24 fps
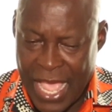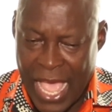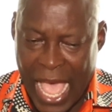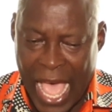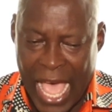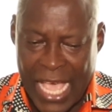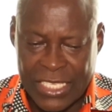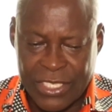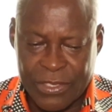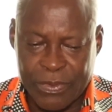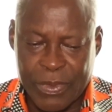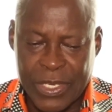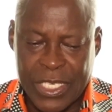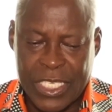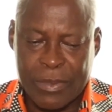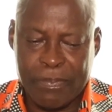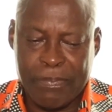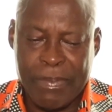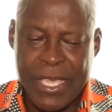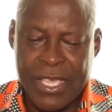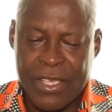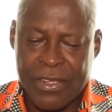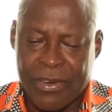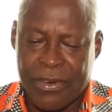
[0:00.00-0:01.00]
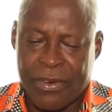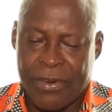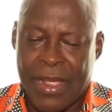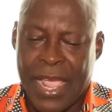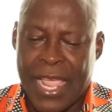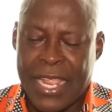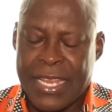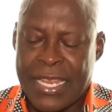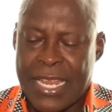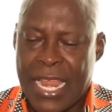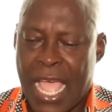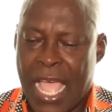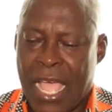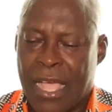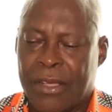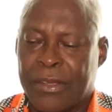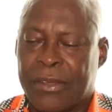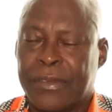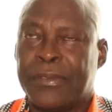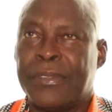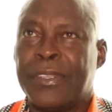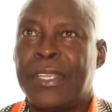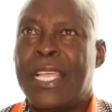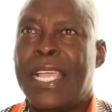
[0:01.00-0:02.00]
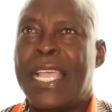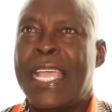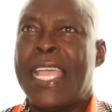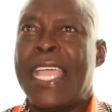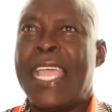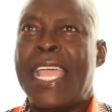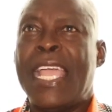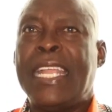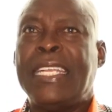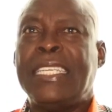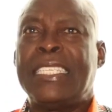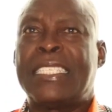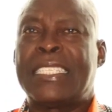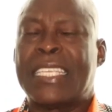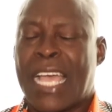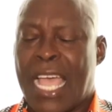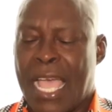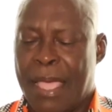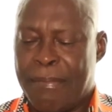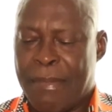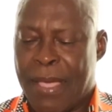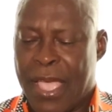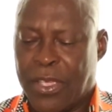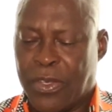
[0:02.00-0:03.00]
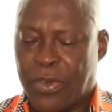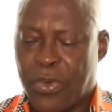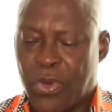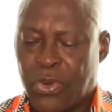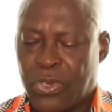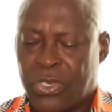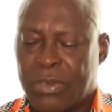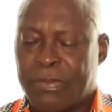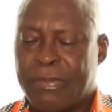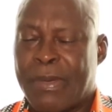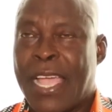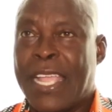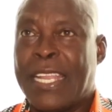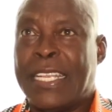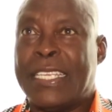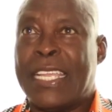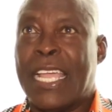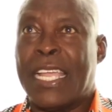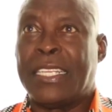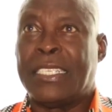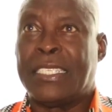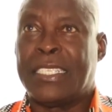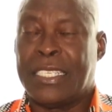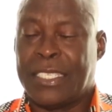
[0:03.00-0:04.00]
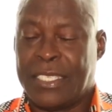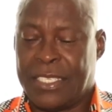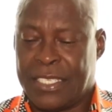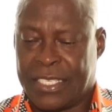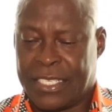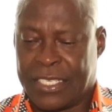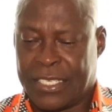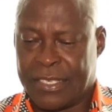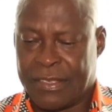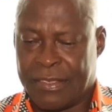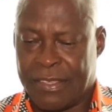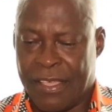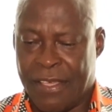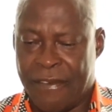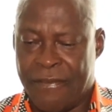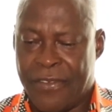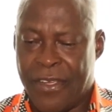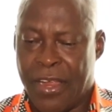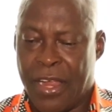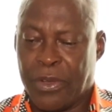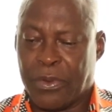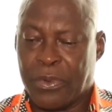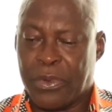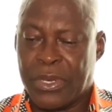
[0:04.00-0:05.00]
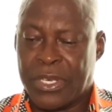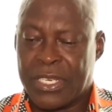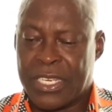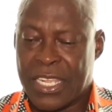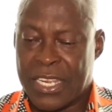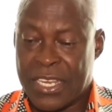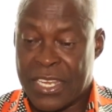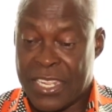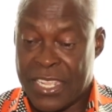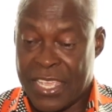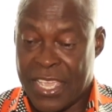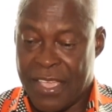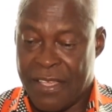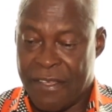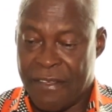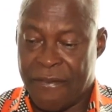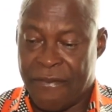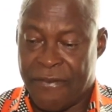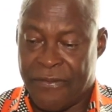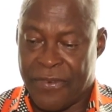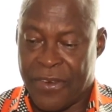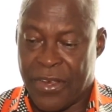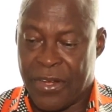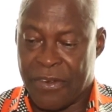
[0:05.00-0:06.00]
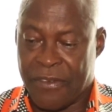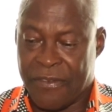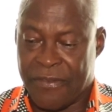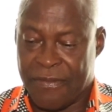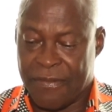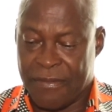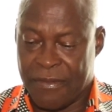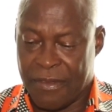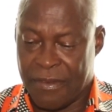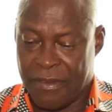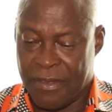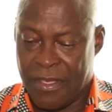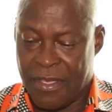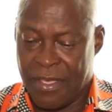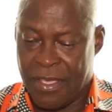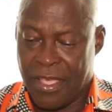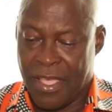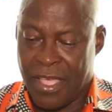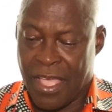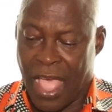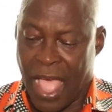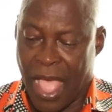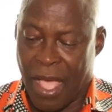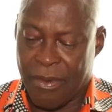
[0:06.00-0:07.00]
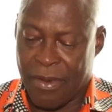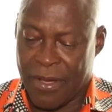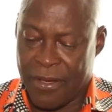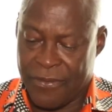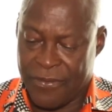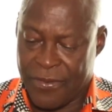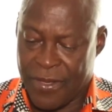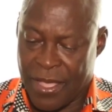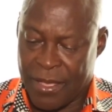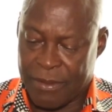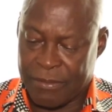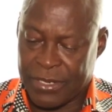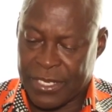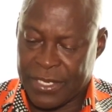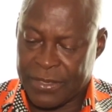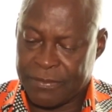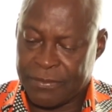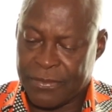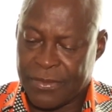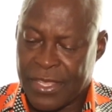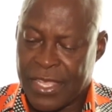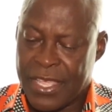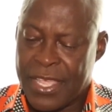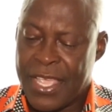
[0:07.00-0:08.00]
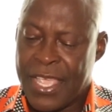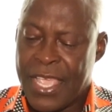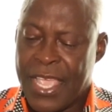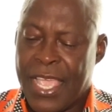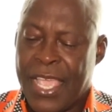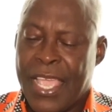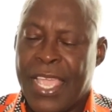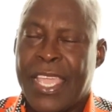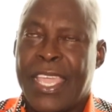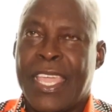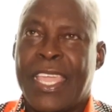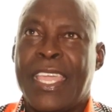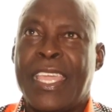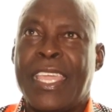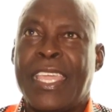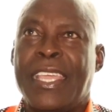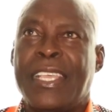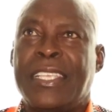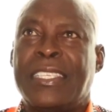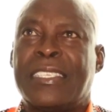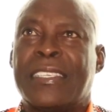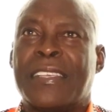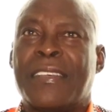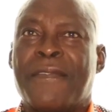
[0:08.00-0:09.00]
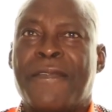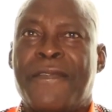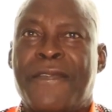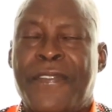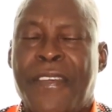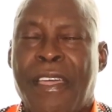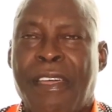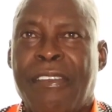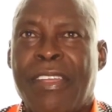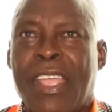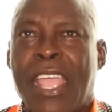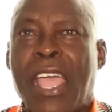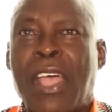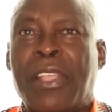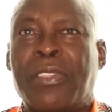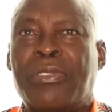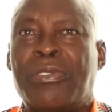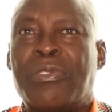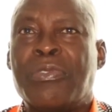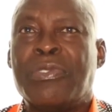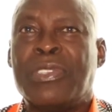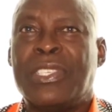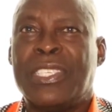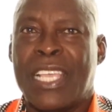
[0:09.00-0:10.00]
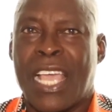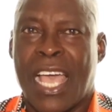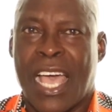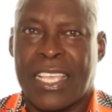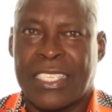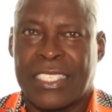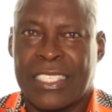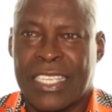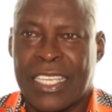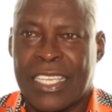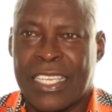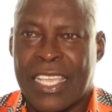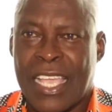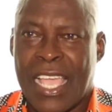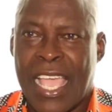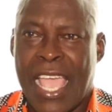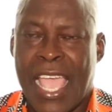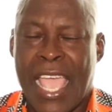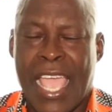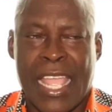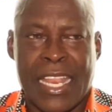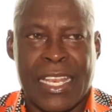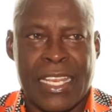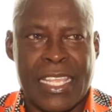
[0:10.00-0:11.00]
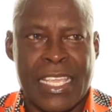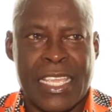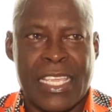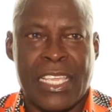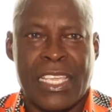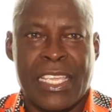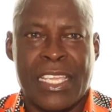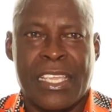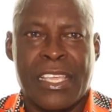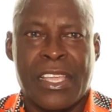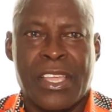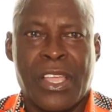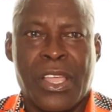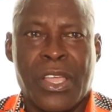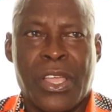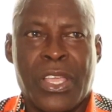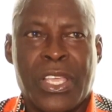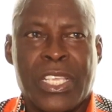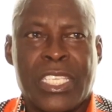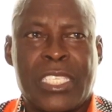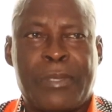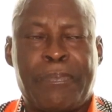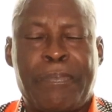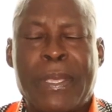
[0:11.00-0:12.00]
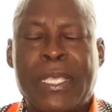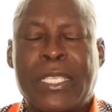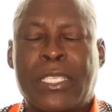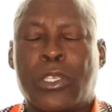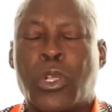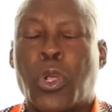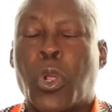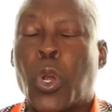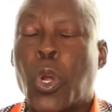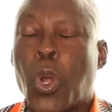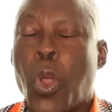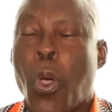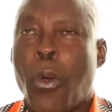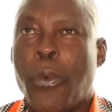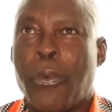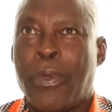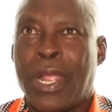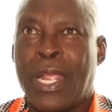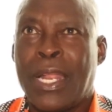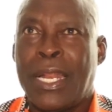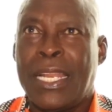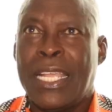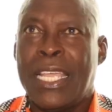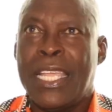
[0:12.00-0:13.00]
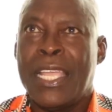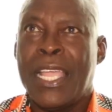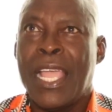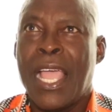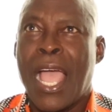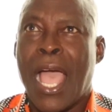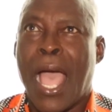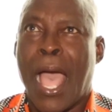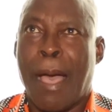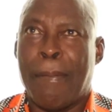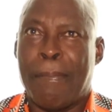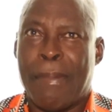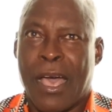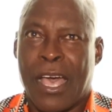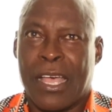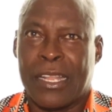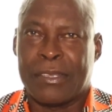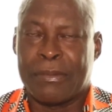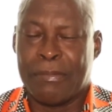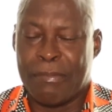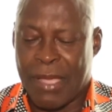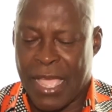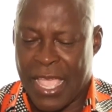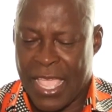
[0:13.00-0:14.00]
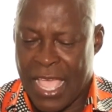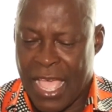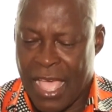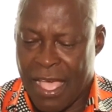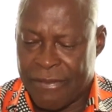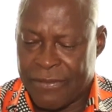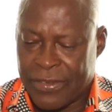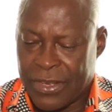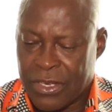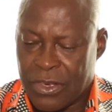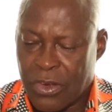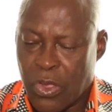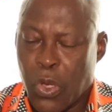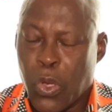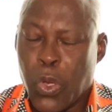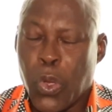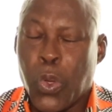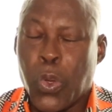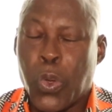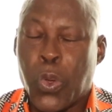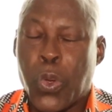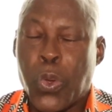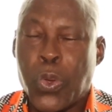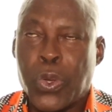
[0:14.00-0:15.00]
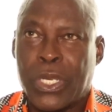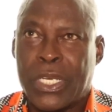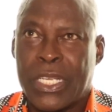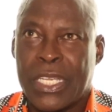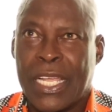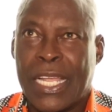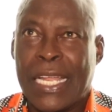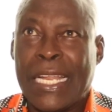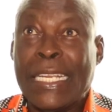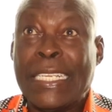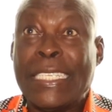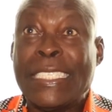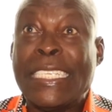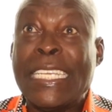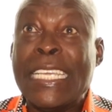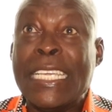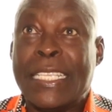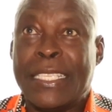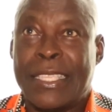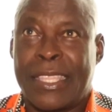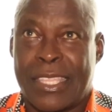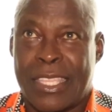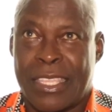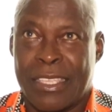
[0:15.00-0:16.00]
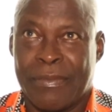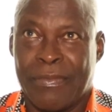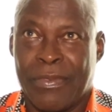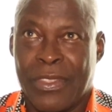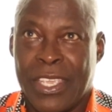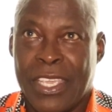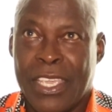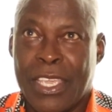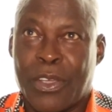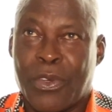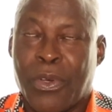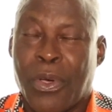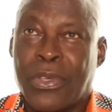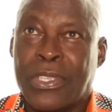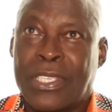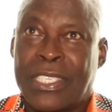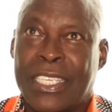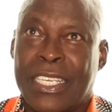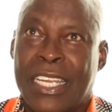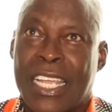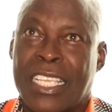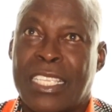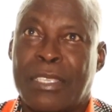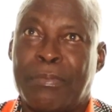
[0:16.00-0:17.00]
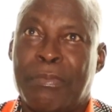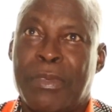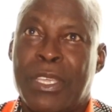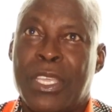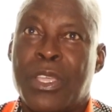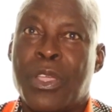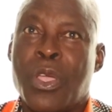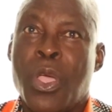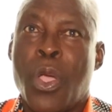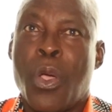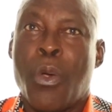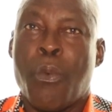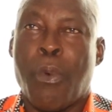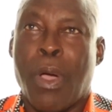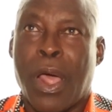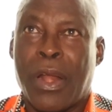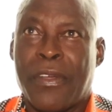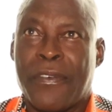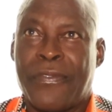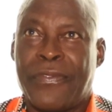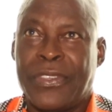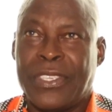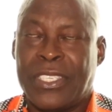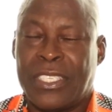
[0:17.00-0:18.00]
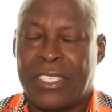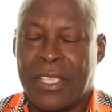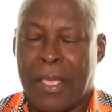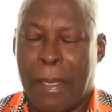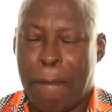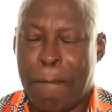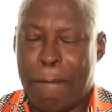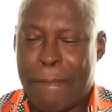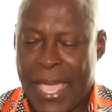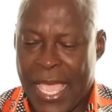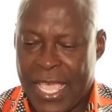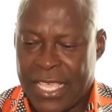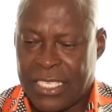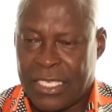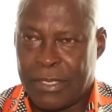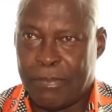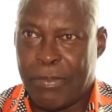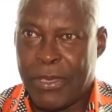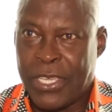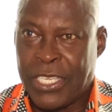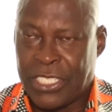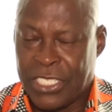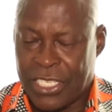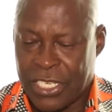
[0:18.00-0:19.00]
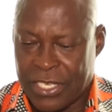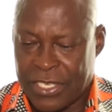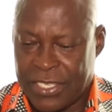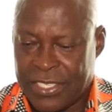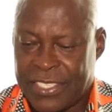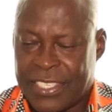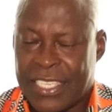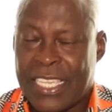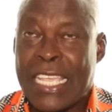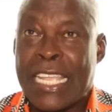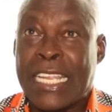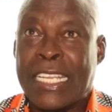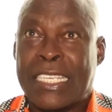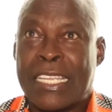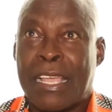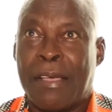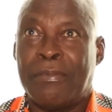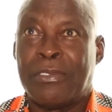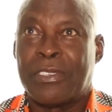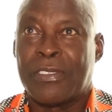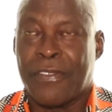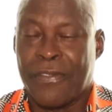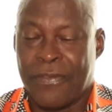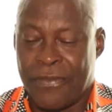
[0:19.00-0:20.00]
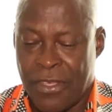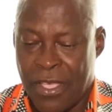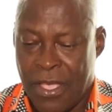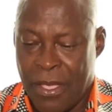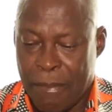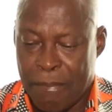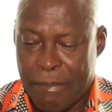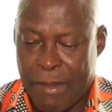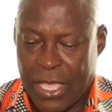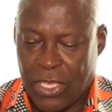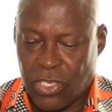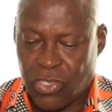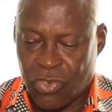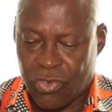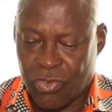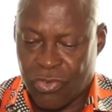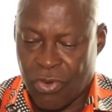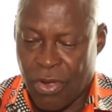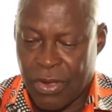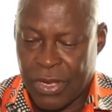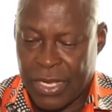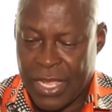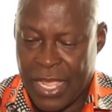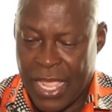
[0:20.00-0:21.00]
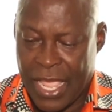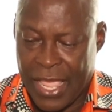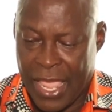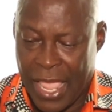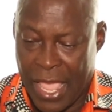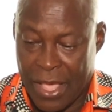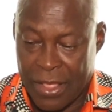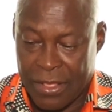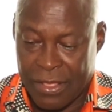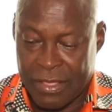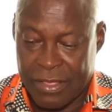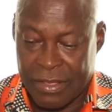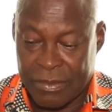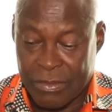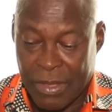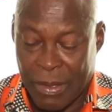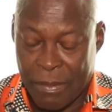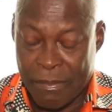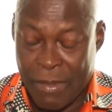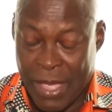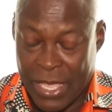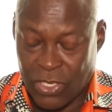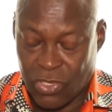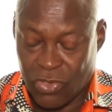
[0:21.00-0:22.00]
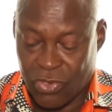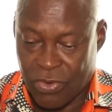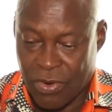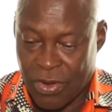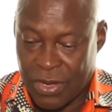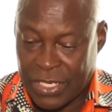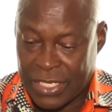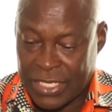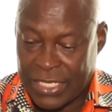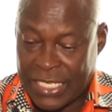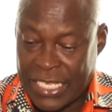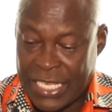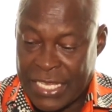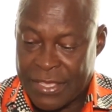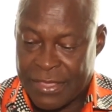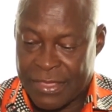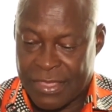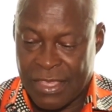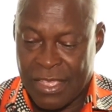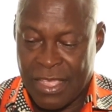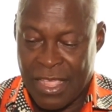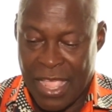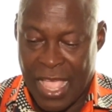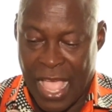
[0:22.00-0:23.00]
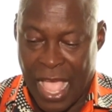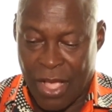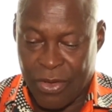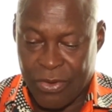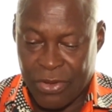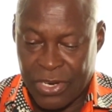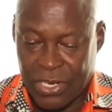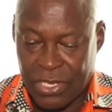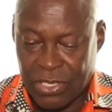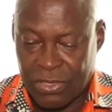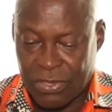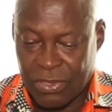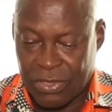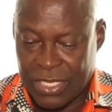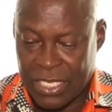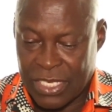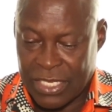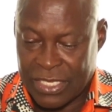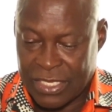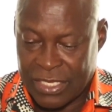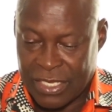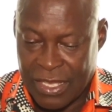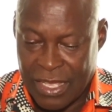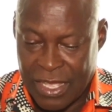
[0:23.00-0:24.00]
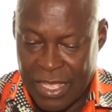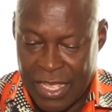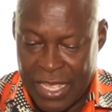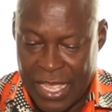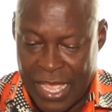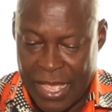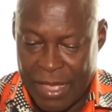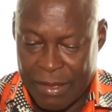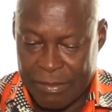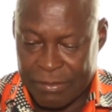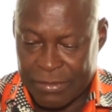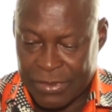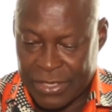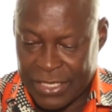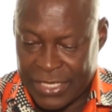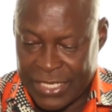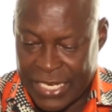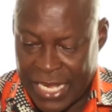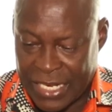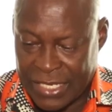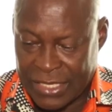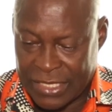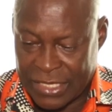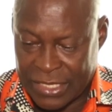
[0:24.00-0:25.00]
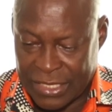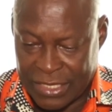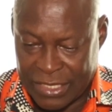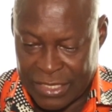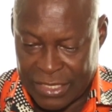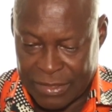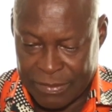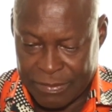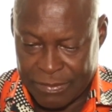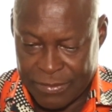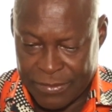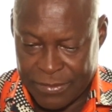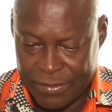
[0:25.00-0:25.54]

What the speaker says: As we speak right now, anytime I go to my dentist, a very good dear friend of our family, he's very enthusiastic and he speaks glowingly about my having good teeth. He considers me one of his best patients in terms of my strong health, my strong teeth, according to this dentist.